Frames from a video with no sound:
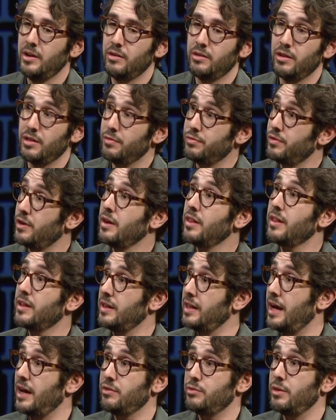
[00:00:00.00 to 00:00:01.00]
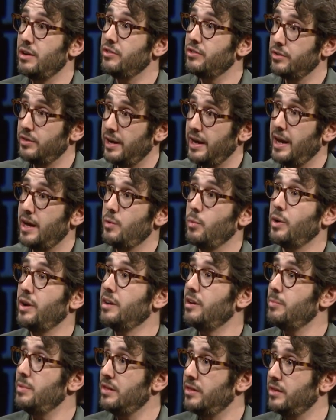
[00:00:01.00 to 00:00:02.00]
to the front of the class raising their hand
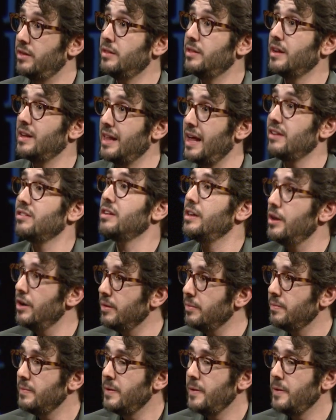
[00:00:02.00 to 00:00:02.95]
wanting to be the class leader,